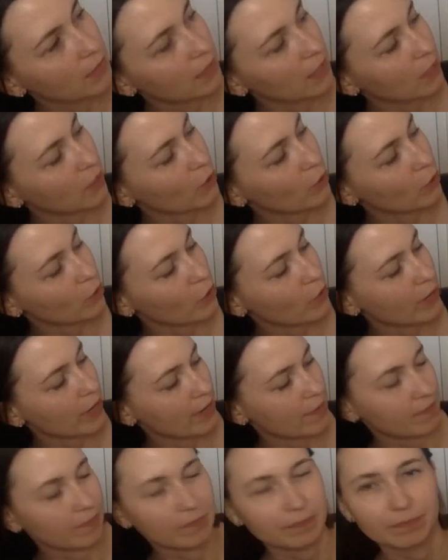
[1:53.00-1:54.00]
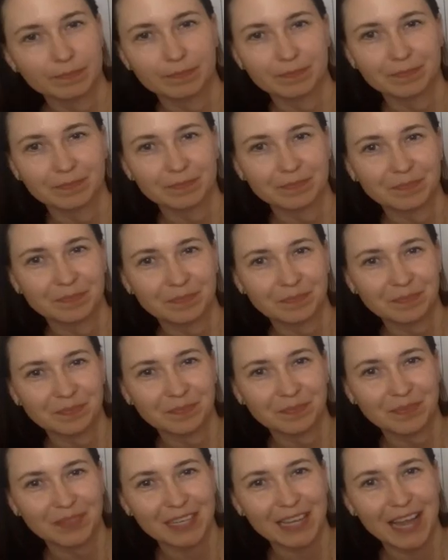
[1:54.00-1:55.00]
Can you do it?
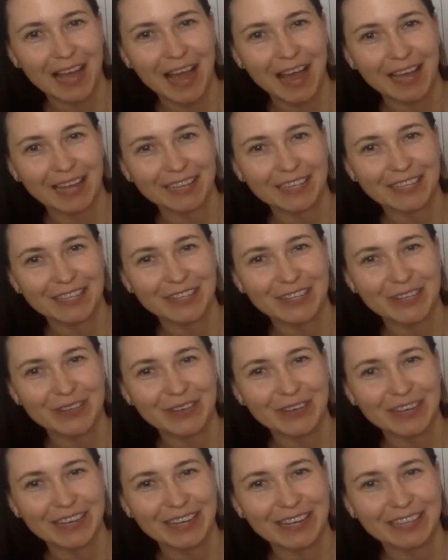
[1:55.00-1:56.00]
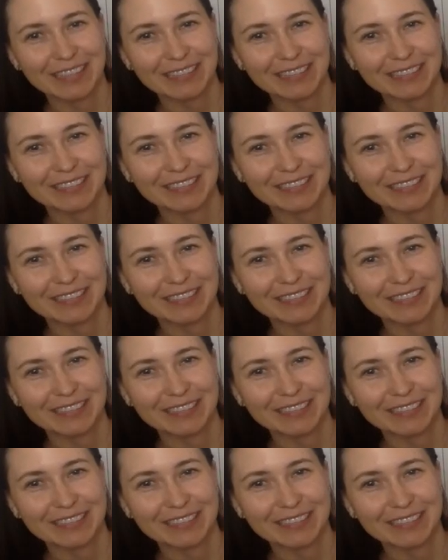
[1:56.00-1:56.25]
I can do it